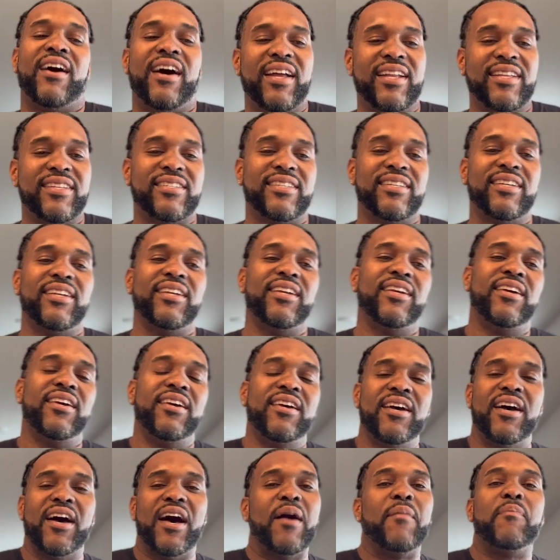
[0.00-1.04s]
honestly.
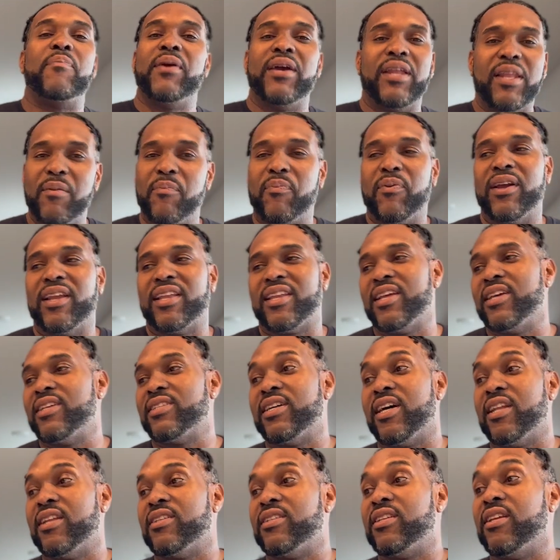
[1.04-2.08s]
I barely break things,
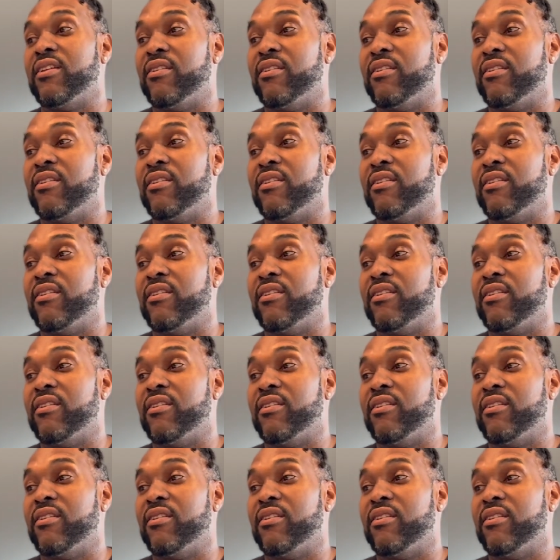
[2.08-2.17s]
honestly.